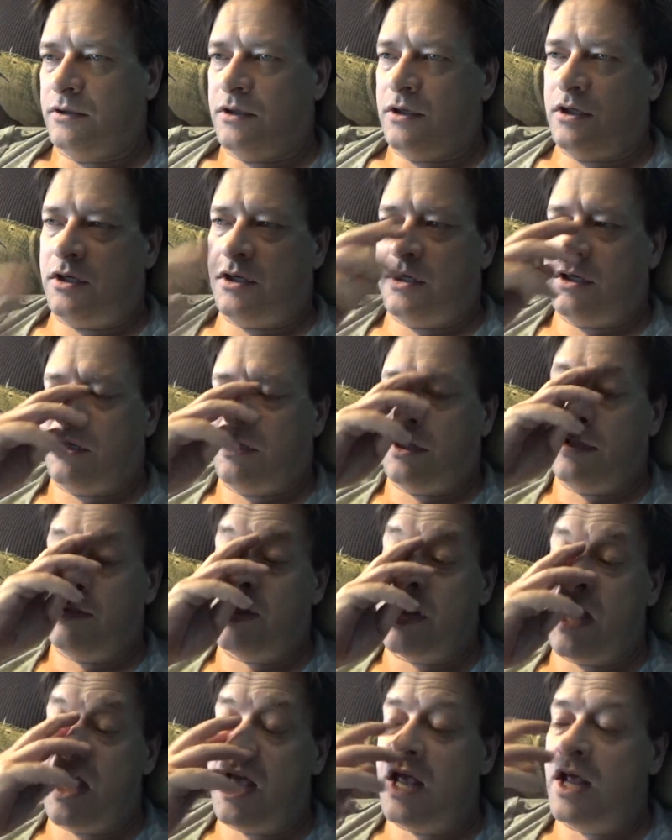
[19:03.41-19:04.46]
And
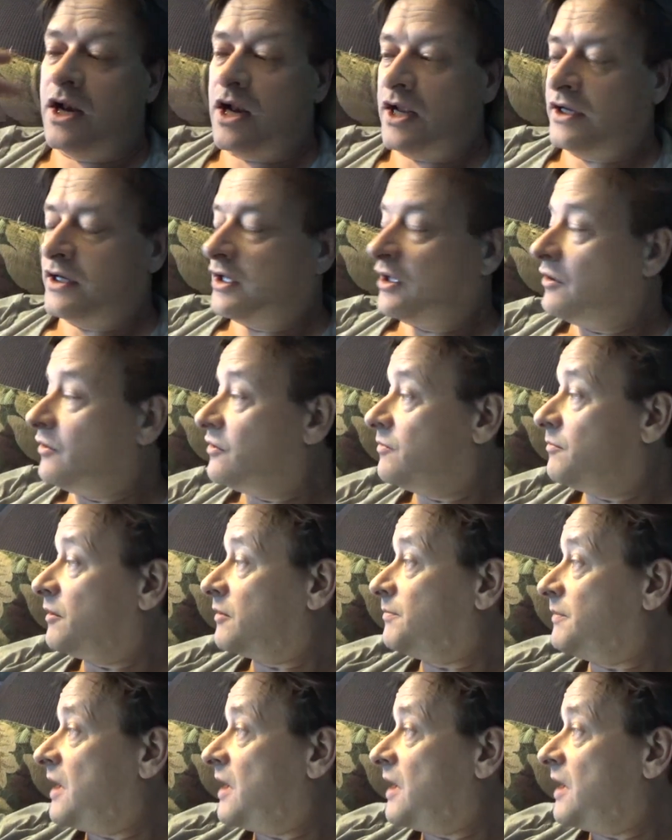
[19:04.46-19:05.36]
then I can get going to the book.